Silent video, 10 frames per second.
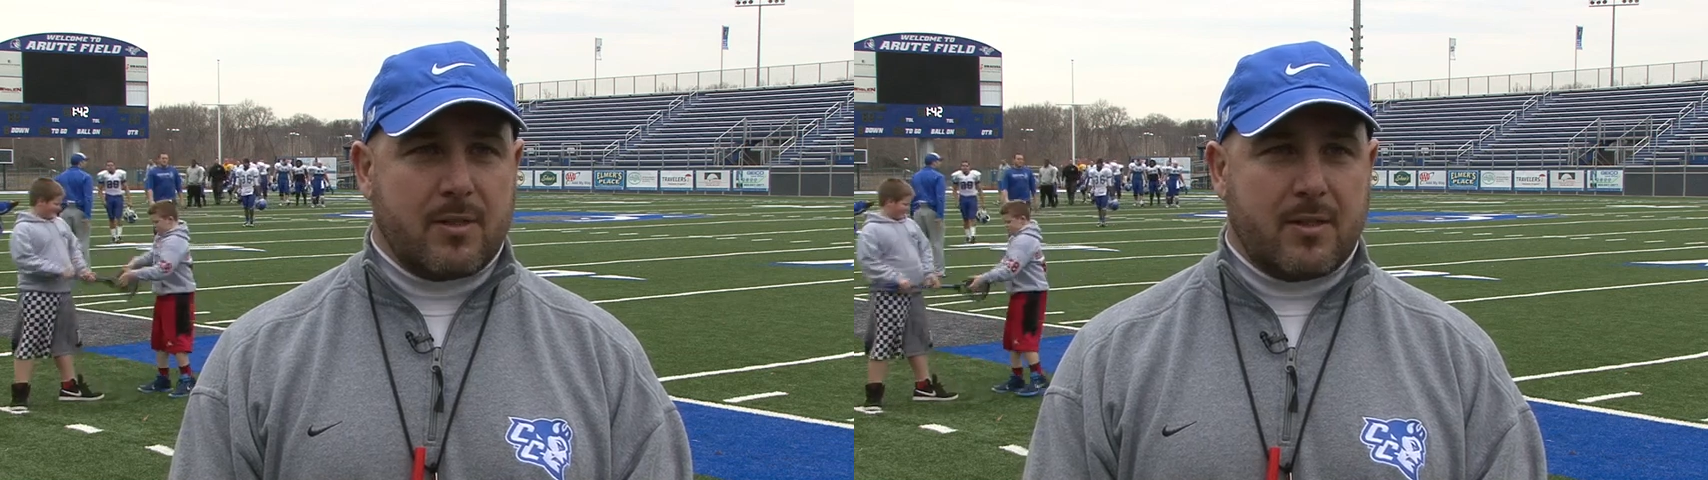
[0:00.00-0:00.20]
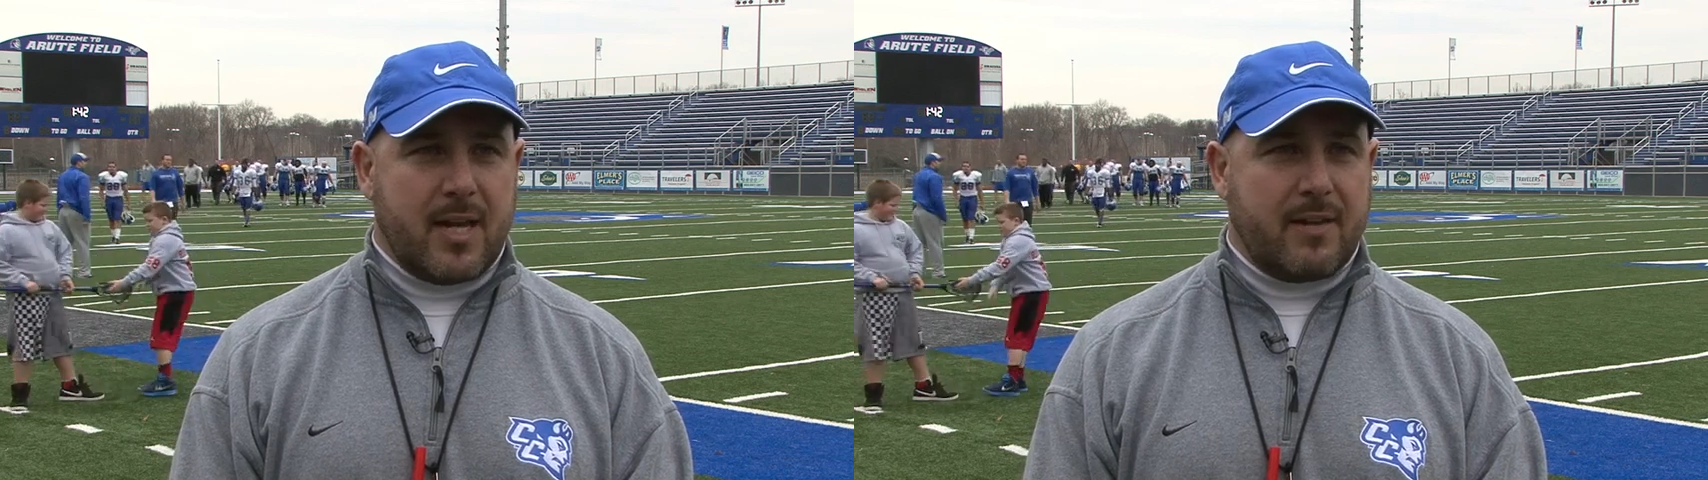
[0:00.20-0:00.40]

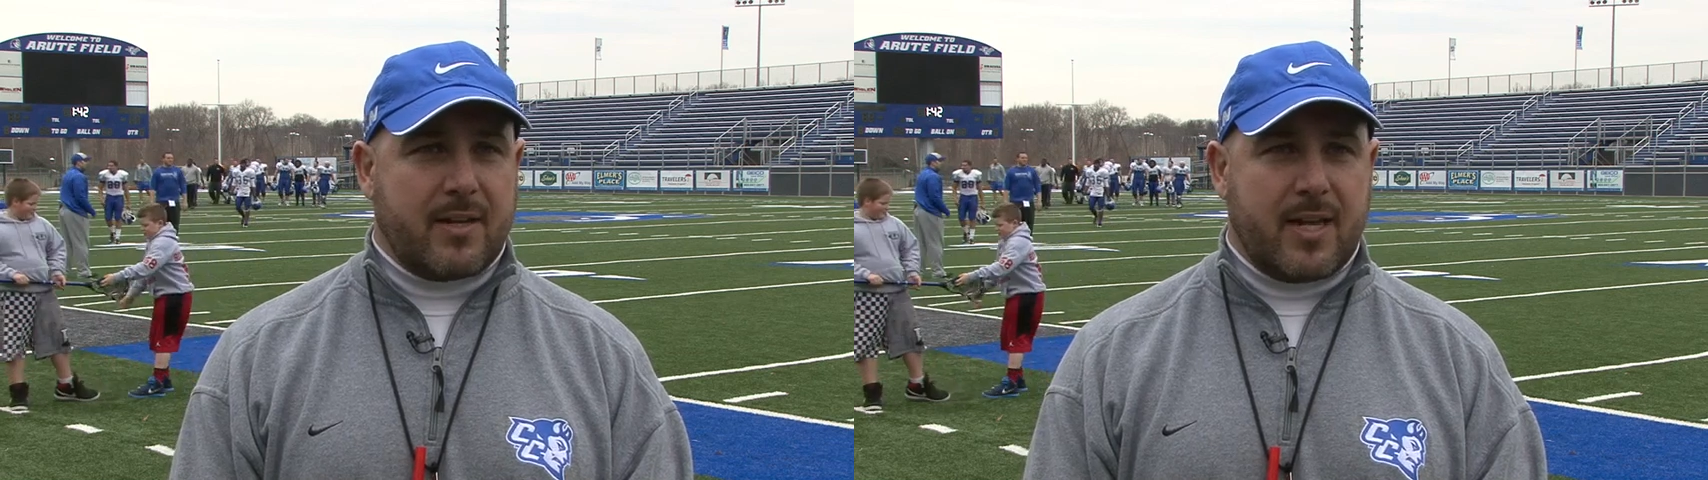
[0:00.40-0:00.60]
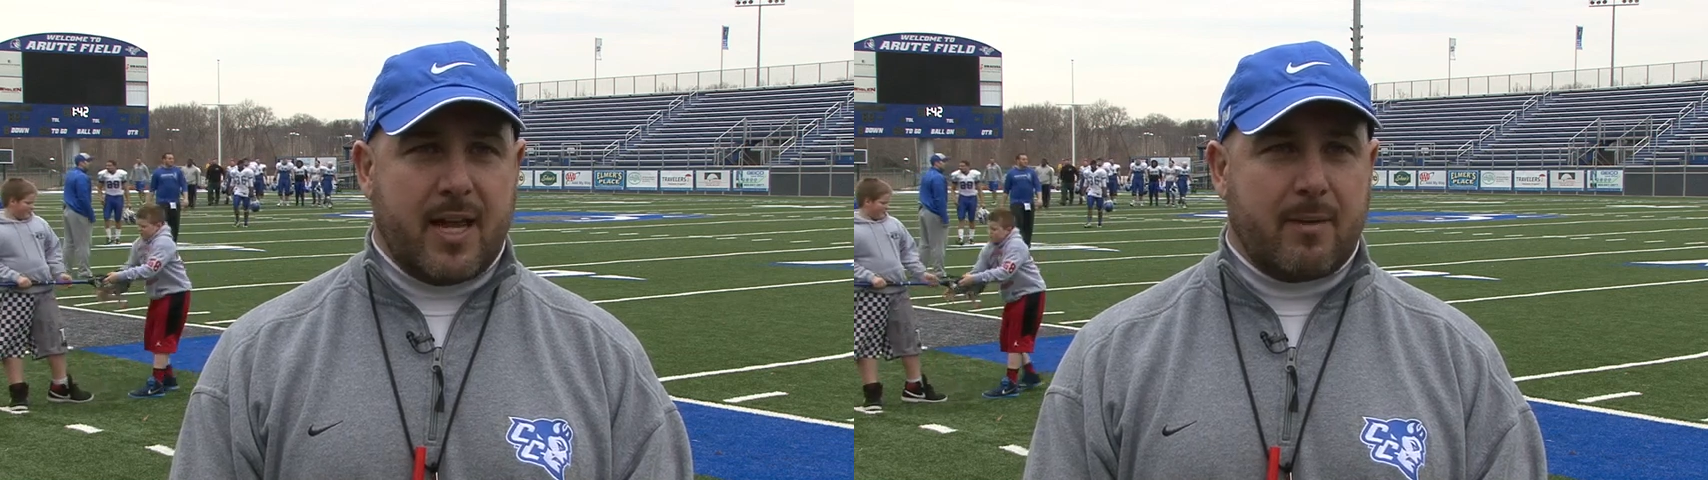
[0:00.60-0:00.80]
and
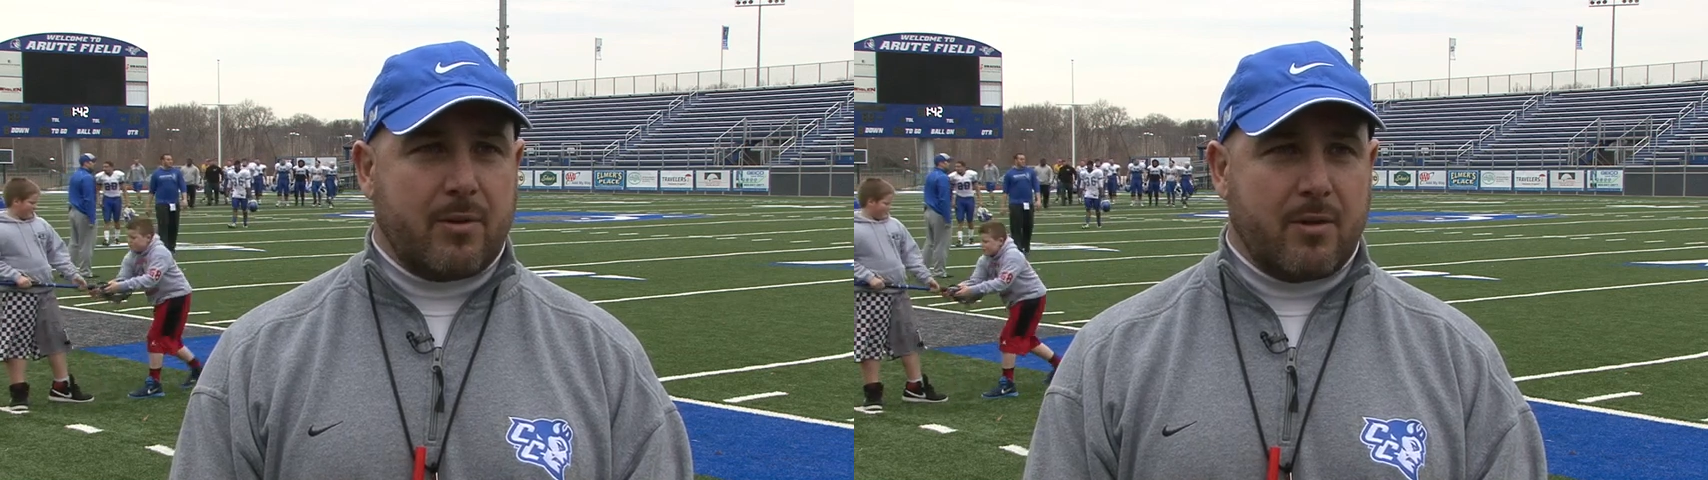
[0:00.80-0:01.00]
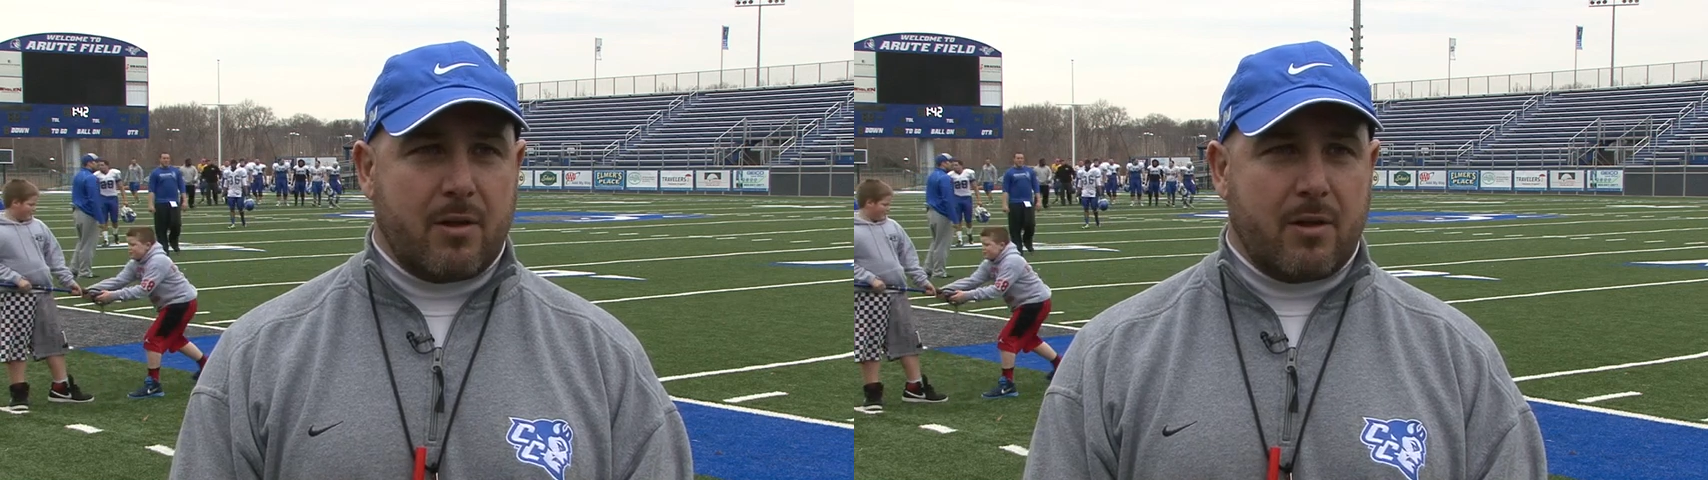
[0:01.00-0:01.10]
David Campbell,